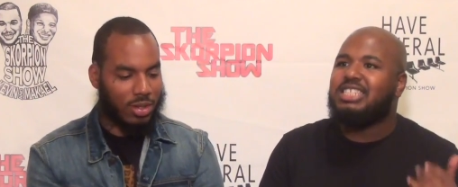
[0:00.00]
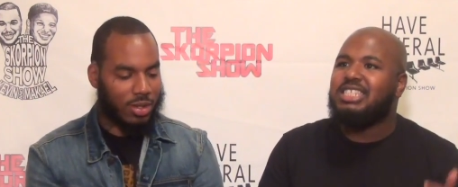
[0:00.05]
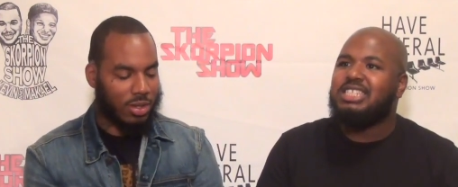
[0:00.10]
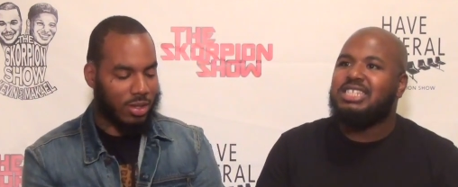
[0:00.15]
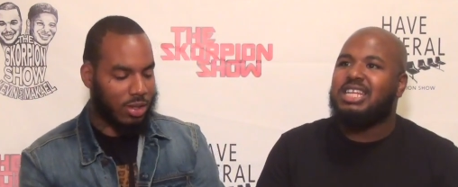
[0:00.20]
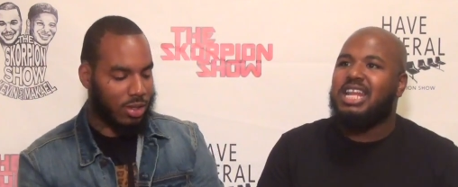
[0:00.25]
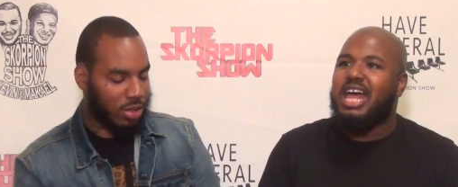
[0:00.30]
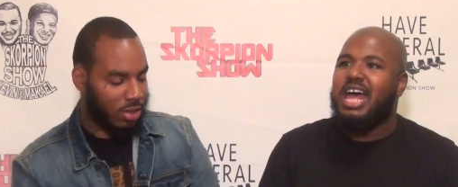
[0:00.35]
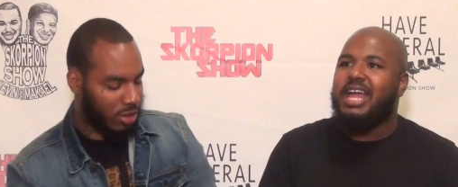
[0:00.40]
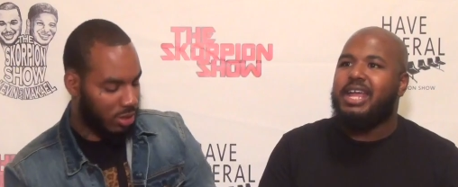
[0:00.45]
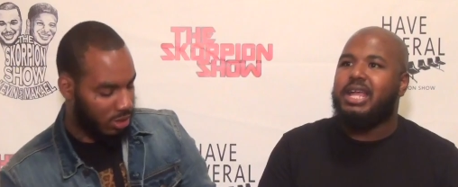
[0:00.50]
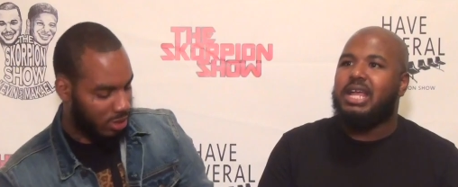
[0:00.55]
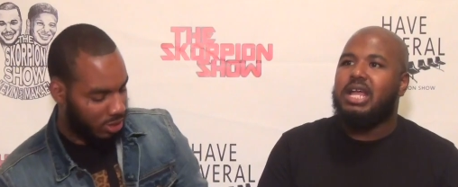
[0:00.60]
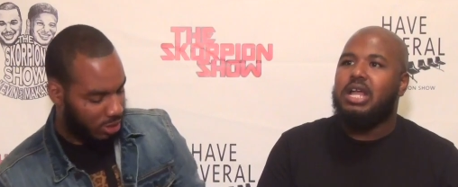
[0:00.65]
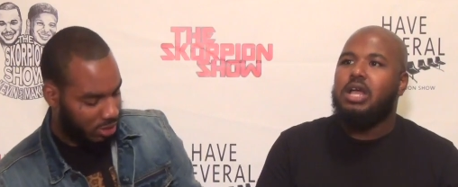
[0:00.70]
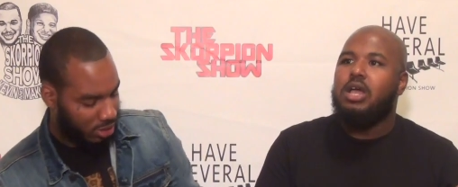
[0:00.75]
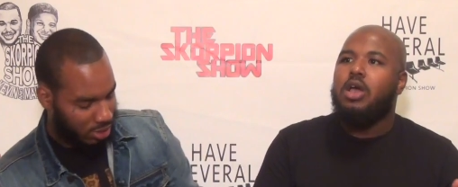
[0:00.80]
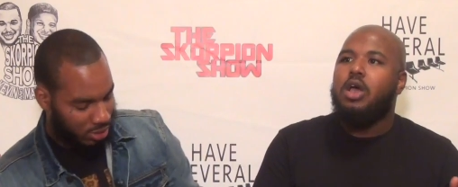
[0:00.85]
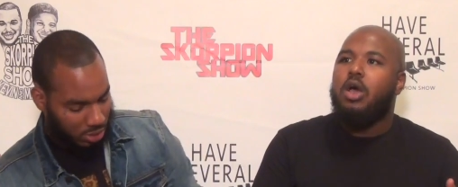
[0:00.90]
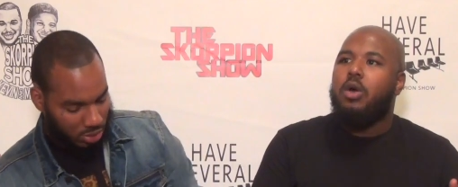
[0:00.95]
Speaker 1: she's like,
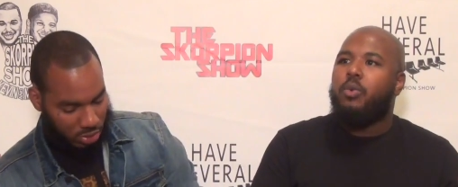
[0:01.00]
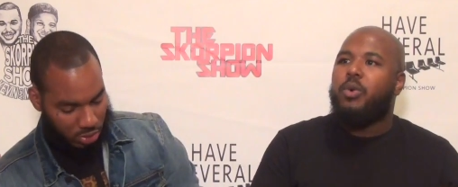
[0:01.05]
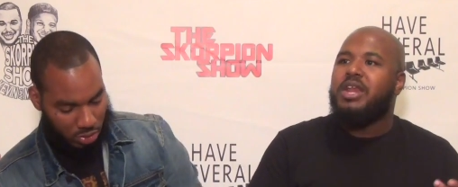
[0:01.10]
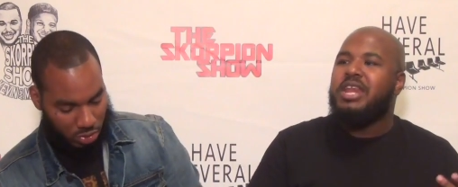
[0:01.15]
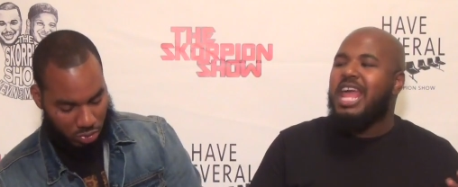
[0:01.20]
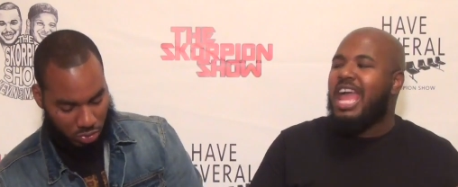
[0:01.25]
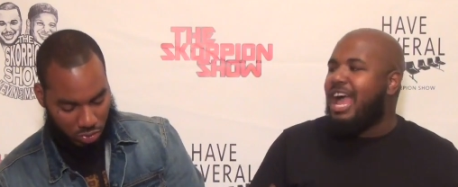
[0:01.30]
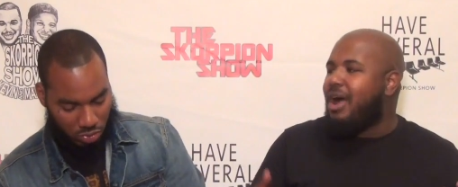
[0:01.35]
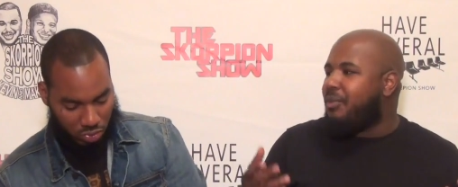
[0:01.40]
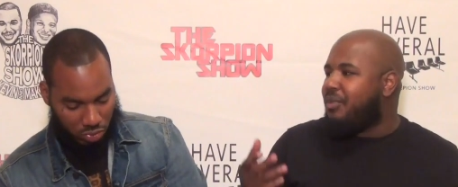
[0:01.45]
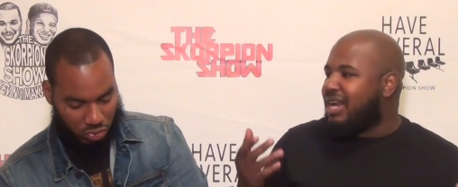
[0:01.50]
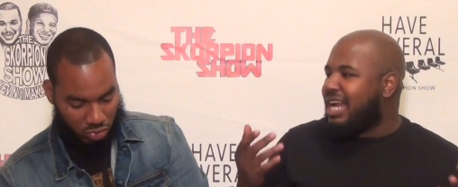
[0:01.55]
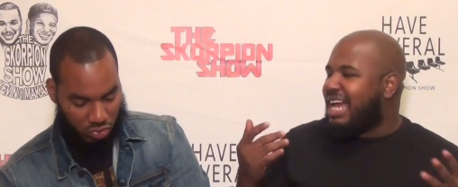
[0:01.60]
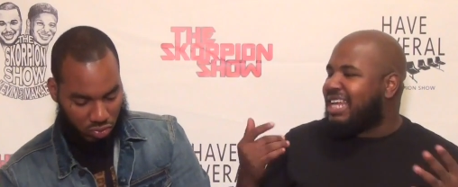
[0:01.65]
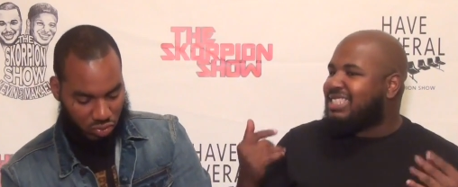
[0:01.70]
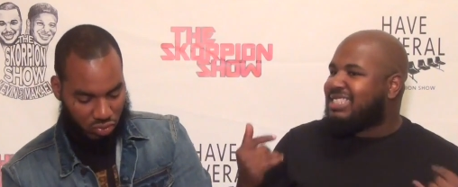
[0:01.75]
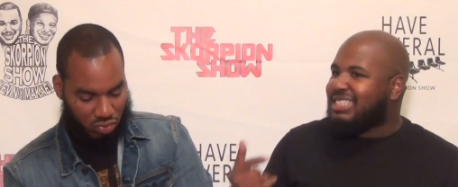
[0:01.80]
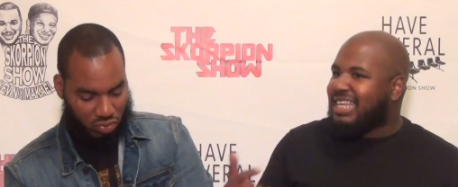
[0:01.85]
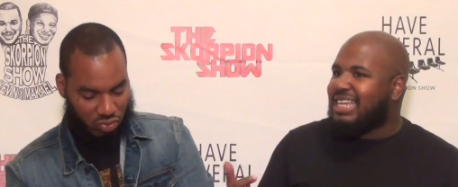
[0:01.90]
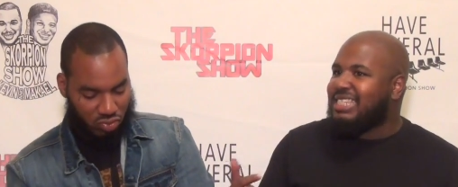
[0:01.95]
But now when
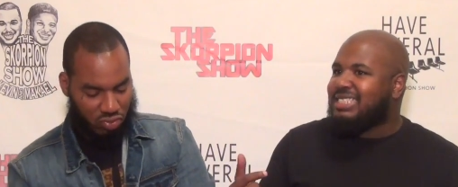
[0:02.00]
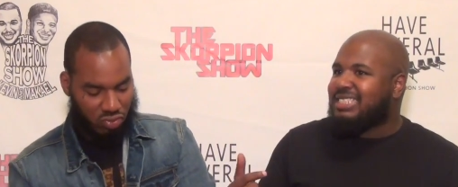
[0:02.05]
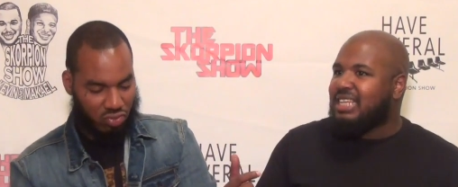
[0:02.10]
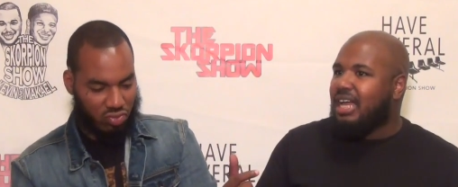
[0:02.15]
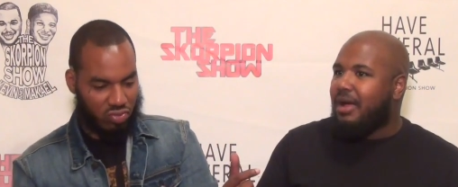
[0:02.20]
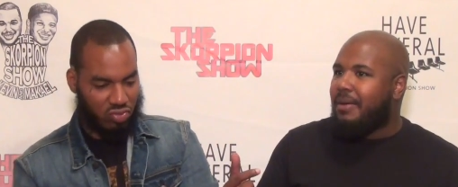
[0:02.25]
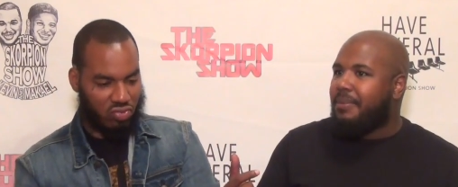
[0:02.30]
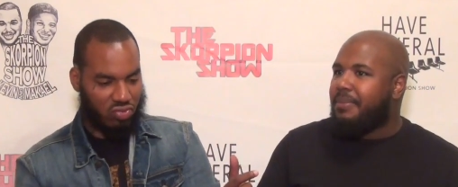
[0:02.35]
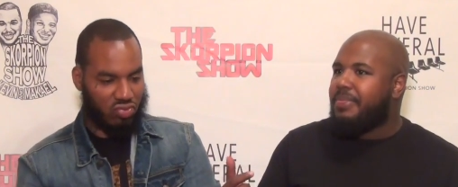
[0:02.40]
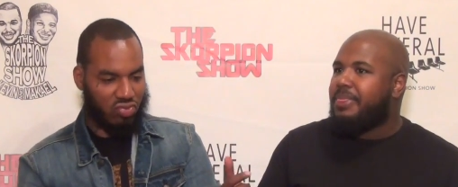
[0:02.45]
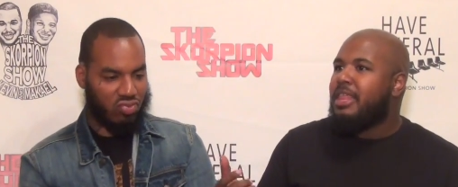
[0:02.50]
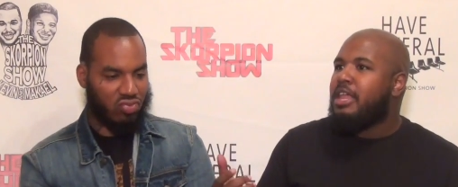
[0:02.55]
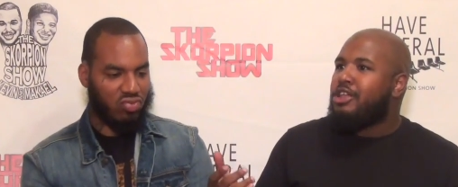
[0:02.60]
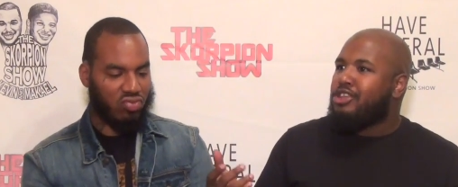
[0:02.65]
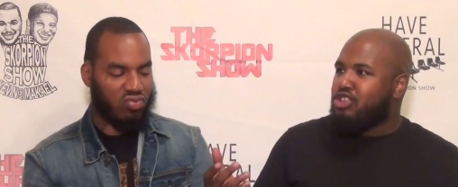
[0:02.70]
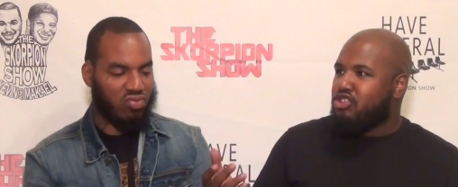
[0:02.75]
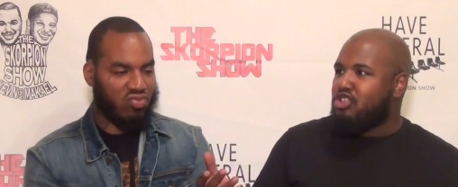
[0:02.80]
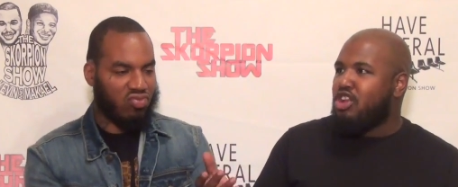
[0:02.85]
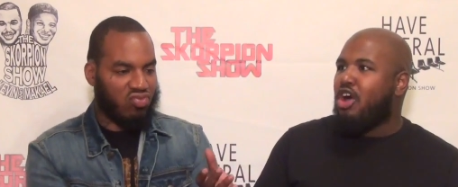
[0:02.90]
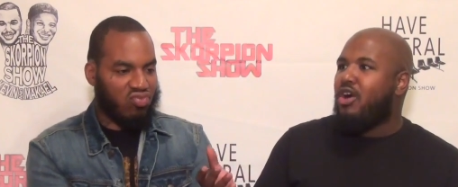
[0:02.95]
I say something,
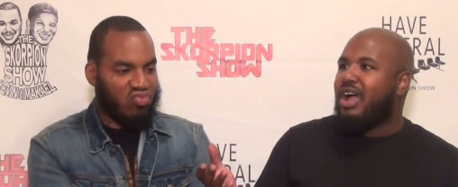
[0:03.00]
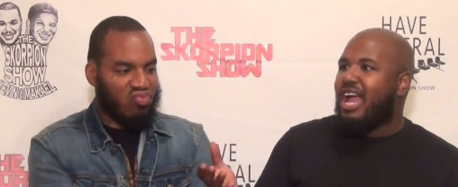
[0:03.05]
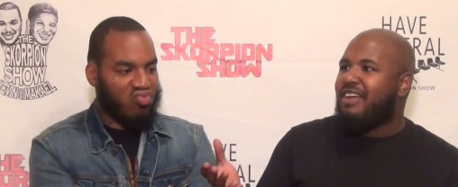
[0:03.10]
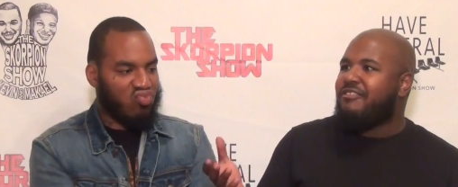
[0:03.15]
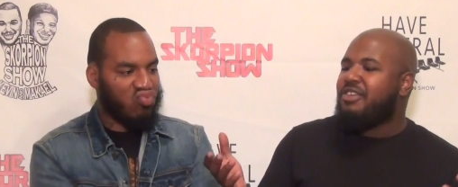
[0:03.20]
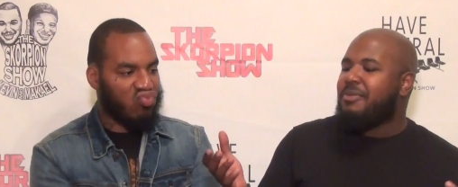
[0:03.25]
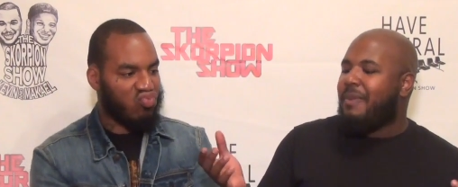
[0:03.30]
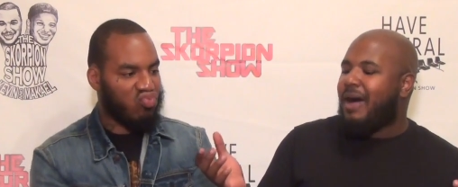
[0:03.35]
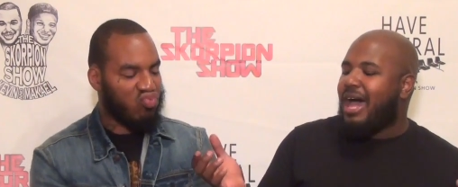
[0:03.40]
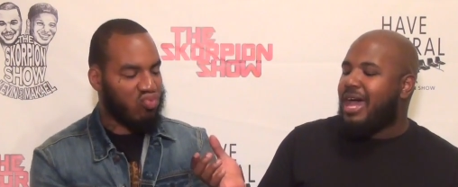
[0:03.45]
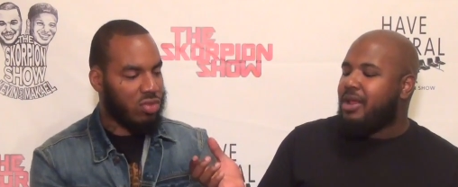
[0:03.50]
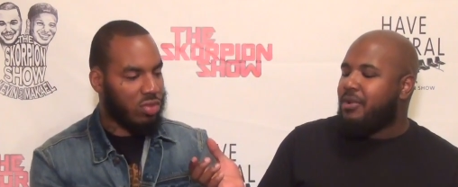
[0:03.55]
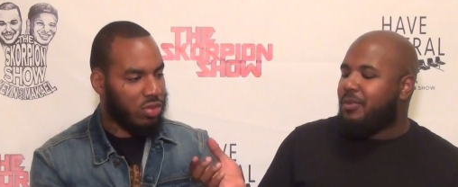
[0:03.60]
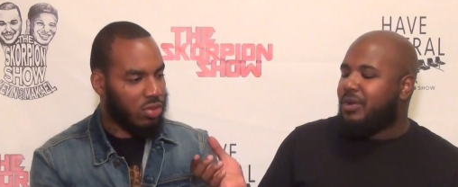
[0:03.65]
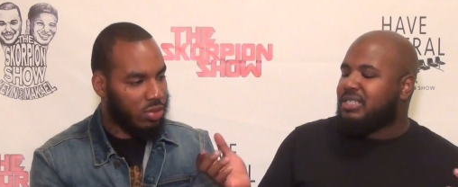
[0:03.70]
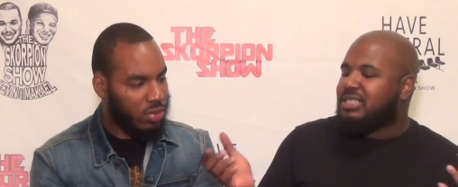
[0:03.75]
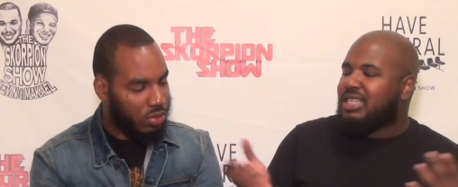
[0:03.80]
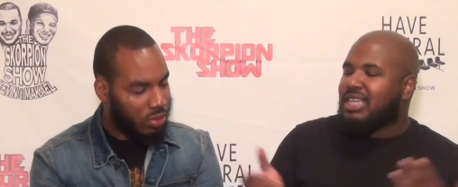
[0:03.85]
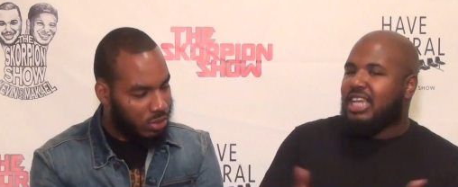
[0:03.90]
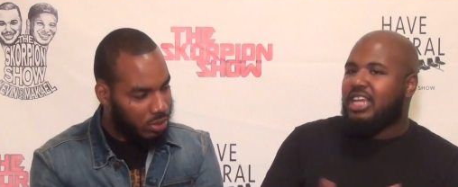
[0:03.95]
you know, everybody
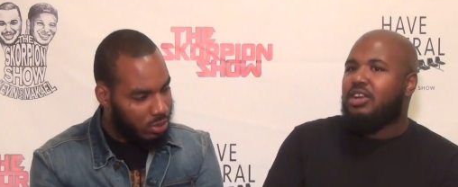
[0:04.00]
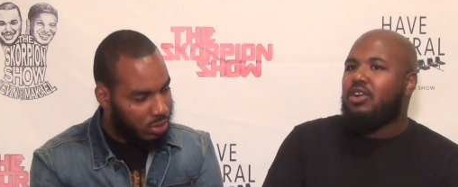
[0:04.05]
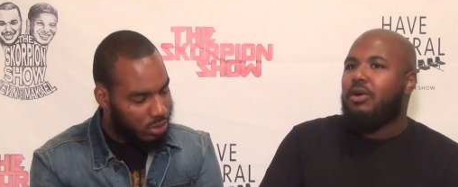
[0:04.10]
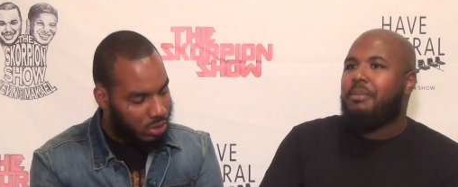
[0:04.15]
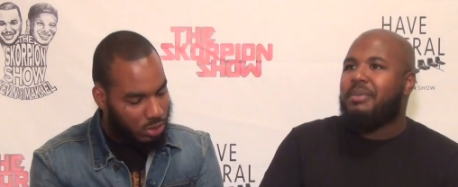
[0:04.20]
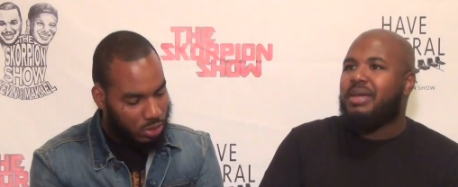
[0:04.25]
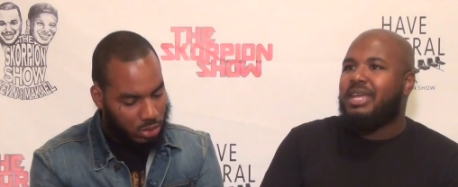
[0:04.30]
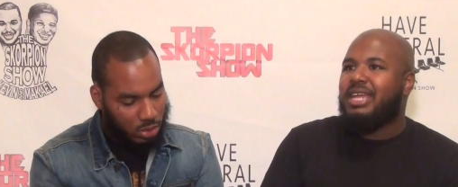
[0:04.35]
wants to get on me."